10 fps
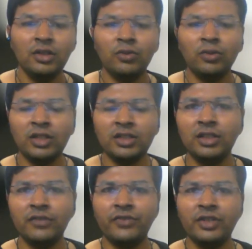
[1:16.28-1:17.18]
what is the
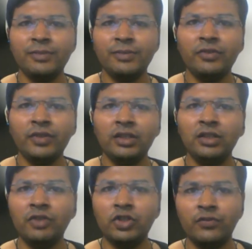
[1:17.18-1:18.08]
difference between
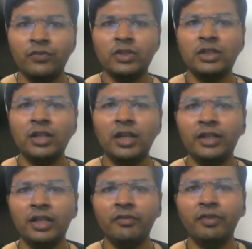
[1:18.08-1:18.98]
the Visual Force and the
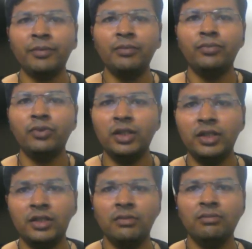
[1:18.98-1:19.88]
Lightning Web component.